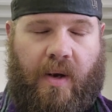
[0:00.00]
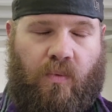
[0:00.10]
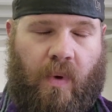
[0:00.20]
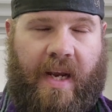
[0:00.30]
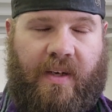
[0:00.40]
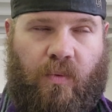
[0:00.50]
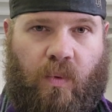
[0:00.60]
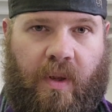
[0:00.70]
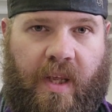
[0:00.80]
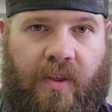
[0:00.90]
right
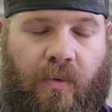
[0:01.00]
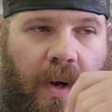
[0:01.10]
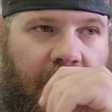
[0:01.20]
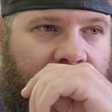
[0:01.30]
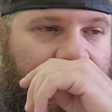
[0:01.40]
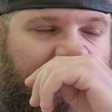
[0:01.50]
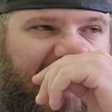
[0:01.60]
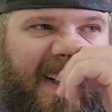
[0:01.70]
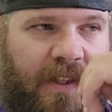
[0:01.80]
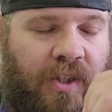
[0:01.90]
where they thread in
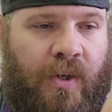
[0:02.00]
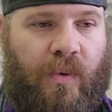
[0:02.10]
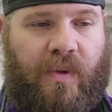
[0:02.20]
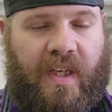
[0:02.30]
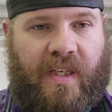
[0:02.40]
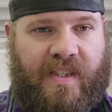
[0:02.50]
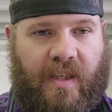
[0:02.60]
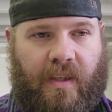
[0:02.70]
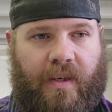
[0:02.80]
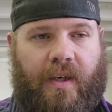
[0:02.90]
to the
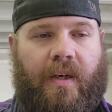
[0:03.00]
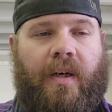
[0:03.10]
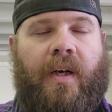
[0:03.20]
cylinder.